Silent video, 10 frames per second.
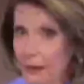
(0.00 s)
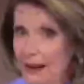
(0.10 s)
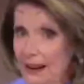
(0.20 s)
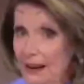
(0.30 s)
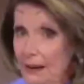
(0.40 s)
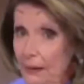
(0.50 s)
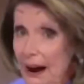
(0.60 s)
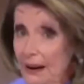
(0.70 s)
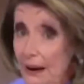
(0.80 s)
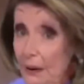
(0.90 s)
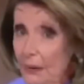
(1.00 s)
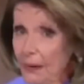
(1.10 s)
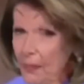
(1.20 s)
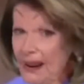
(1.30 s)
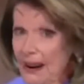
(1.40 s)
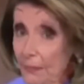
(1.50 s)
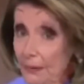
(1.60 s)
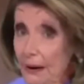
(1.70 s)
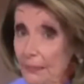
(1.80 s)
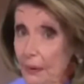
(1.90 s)
imagine all those sympathy
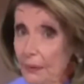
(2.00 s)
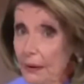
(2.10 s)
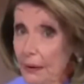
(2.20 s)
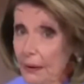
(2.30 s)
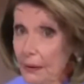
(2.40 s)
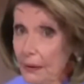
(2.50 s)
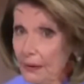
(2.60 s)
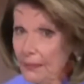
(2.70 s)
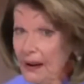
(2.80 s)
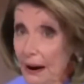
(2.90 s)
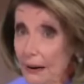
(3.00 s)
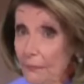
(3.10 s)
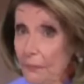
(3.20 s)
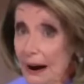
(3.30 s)
votes if you didn't make it.